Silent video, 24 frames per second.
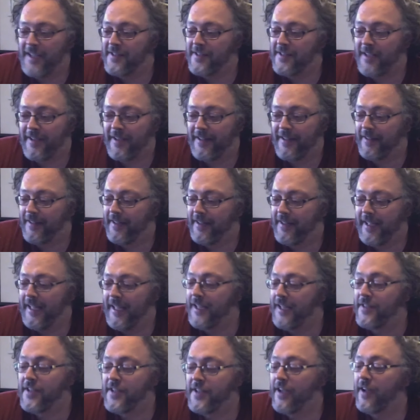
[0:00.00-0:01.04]
a he
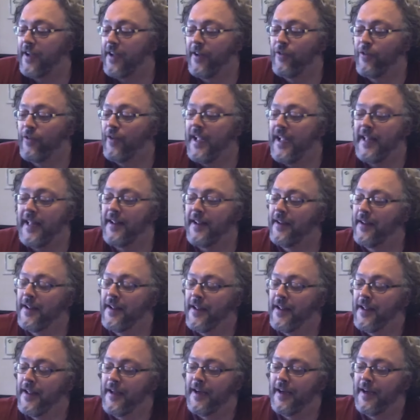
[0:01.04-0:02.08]
is a great
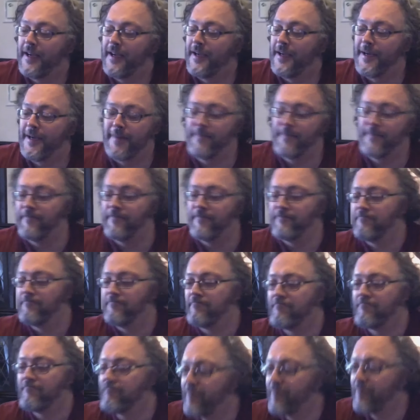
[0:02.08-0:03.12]
um,
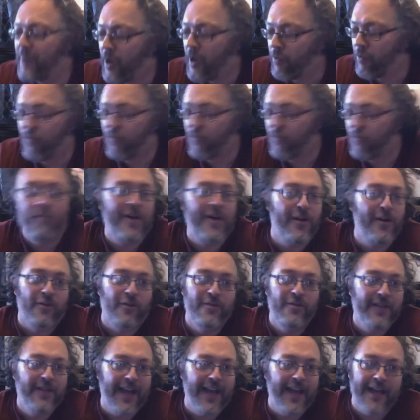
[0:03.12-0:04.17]
a role
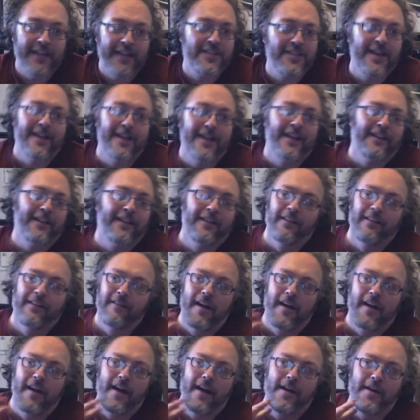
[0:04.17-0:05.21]
model, and he's got
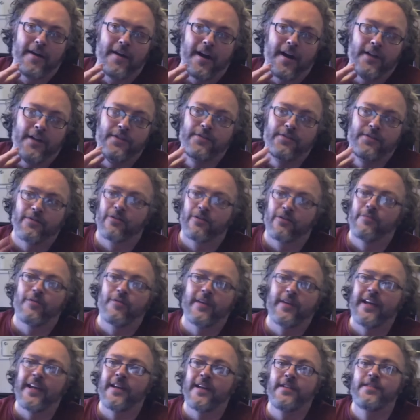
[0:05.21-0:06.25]
adorable
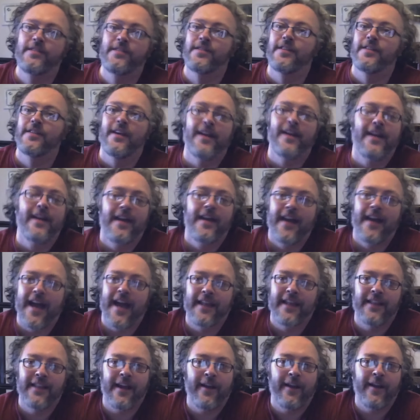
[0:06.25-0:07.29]
kids,
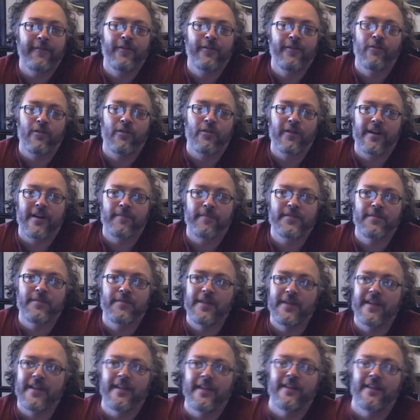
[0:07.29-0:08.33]
and they've grown up to
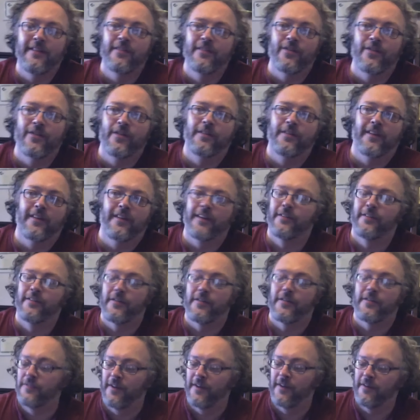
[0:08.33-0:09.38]
be ner
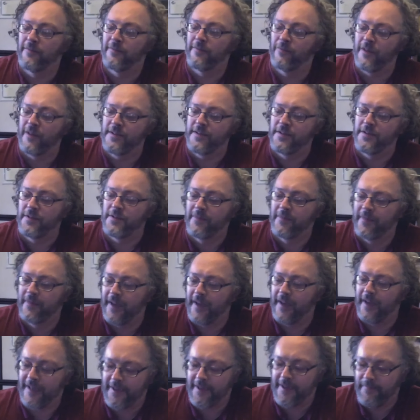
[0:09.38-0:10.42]
they're, they're, one's
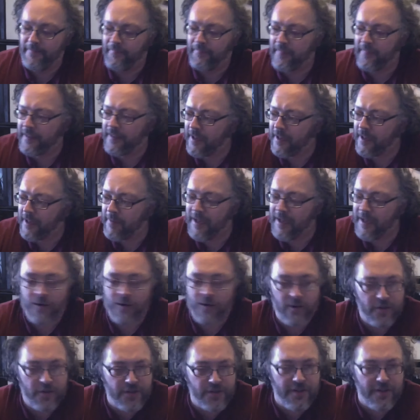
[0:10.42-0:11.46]
um, going to be a
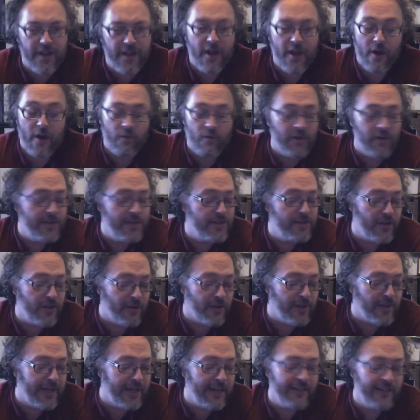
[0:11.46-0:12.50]
nurse, one's
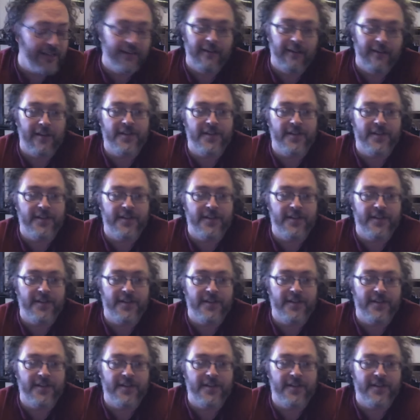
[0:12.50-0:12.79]
already in the Los